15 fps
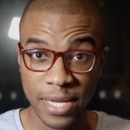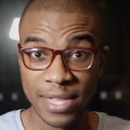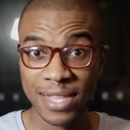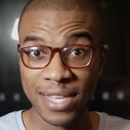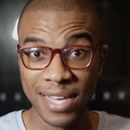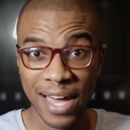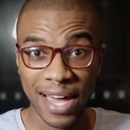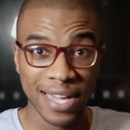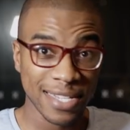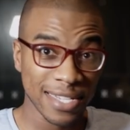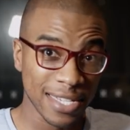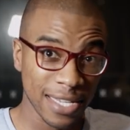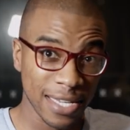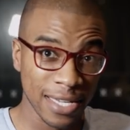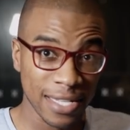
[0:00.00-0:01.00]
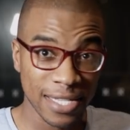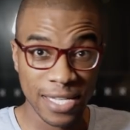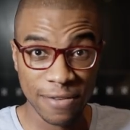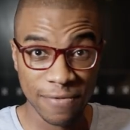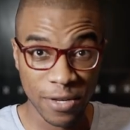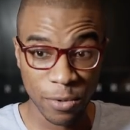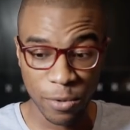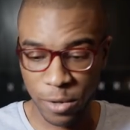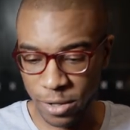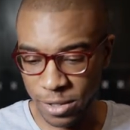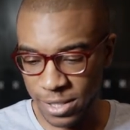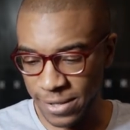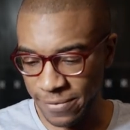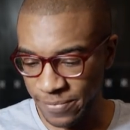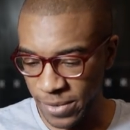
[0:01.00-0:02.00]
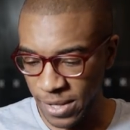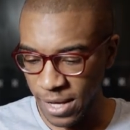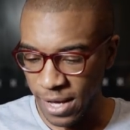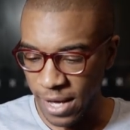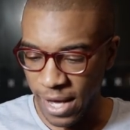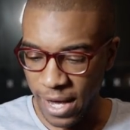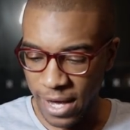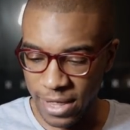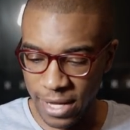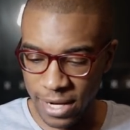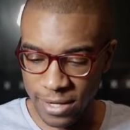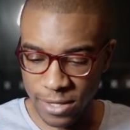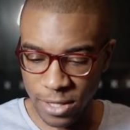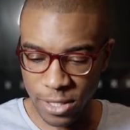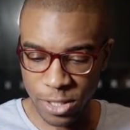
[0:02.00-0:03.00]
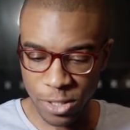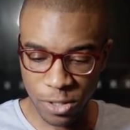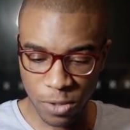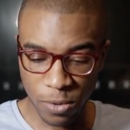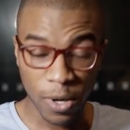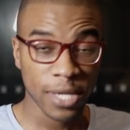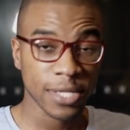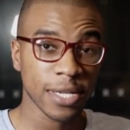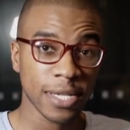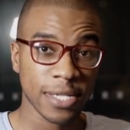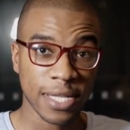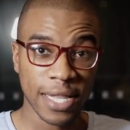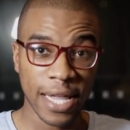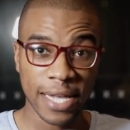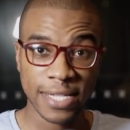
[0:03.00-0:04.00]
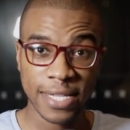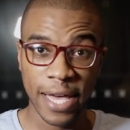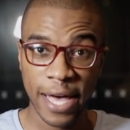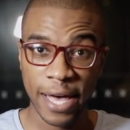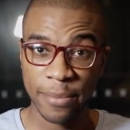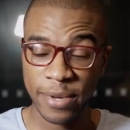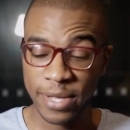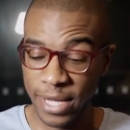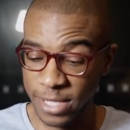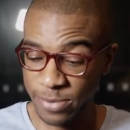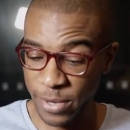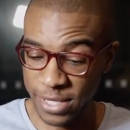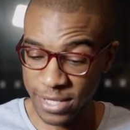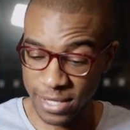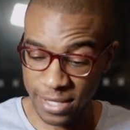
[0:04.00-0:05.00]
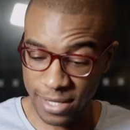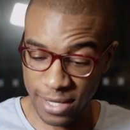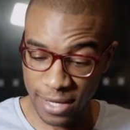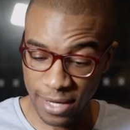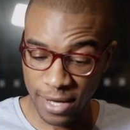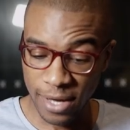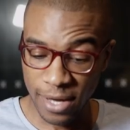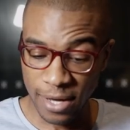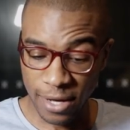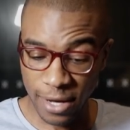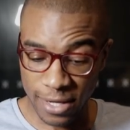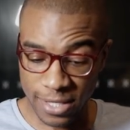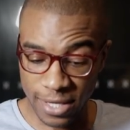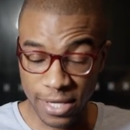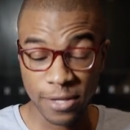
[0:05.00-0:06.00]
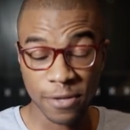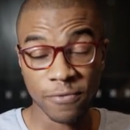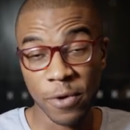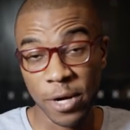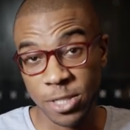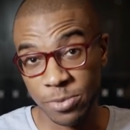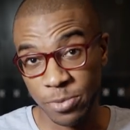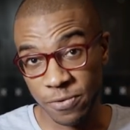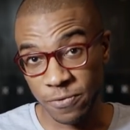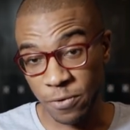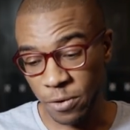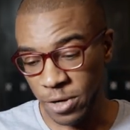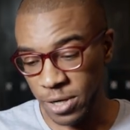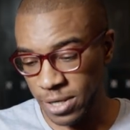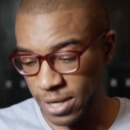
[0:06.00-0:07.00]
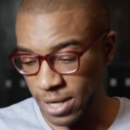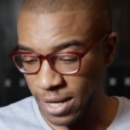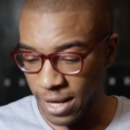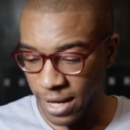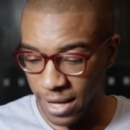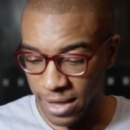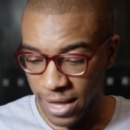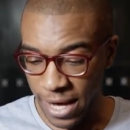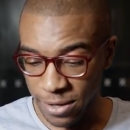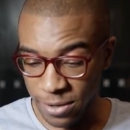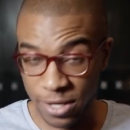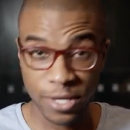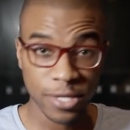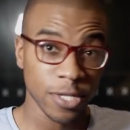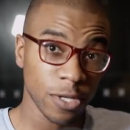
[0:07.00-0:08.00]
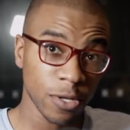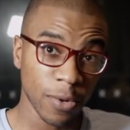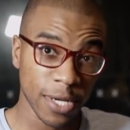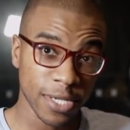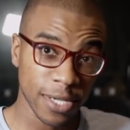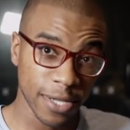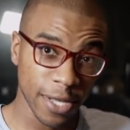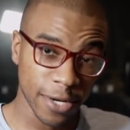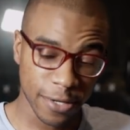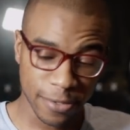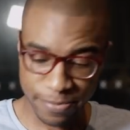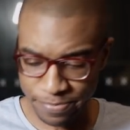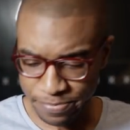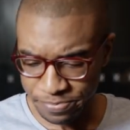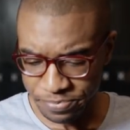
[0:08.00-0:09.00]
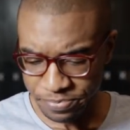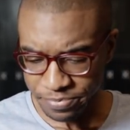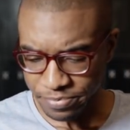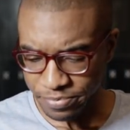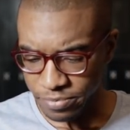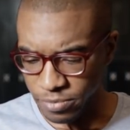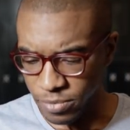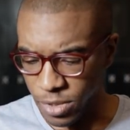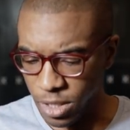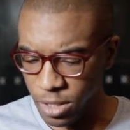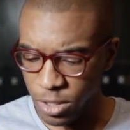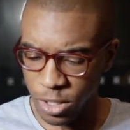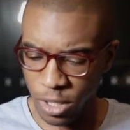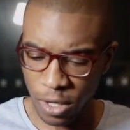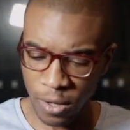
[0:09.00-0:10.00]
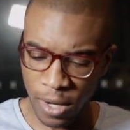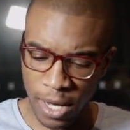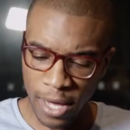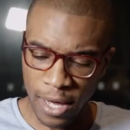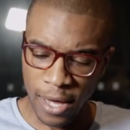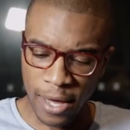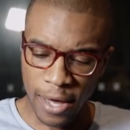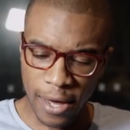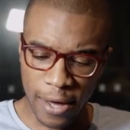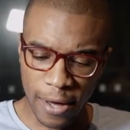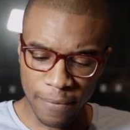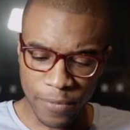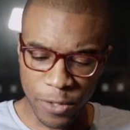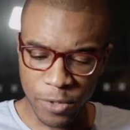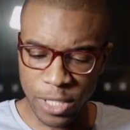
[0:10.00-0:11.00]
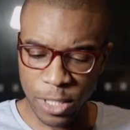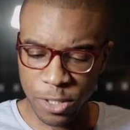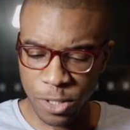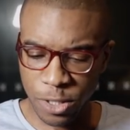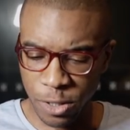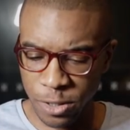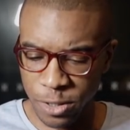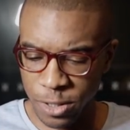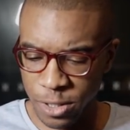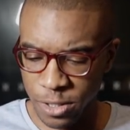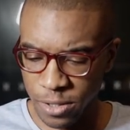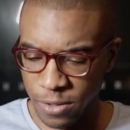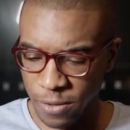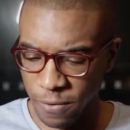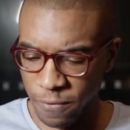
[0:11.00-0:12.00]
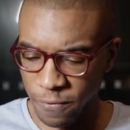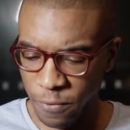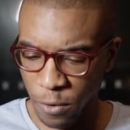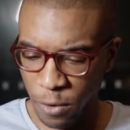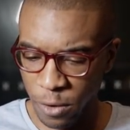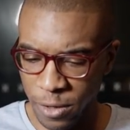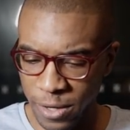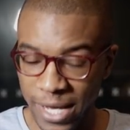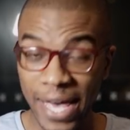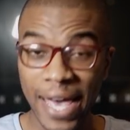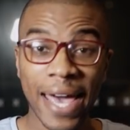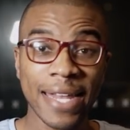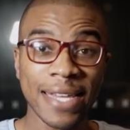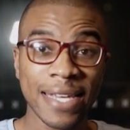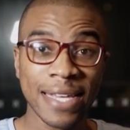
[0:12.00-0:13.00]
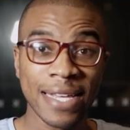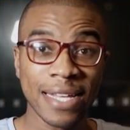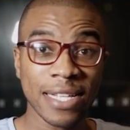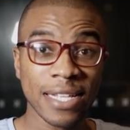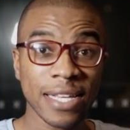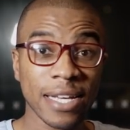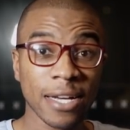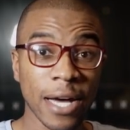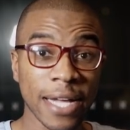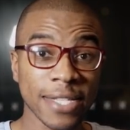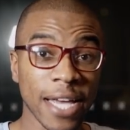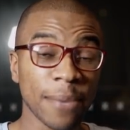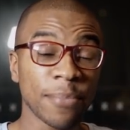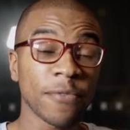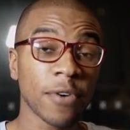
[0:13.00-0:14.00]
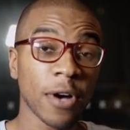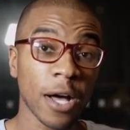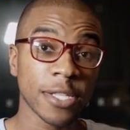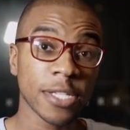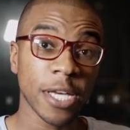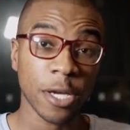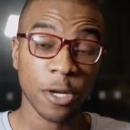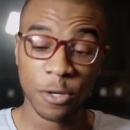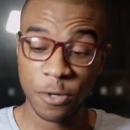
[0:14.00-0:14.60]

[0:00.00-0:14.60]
in the IGTV world. And then continue watching is the last tab. And that's basically content that you've watched before that you can continue watching later. So um, you can search for any type of content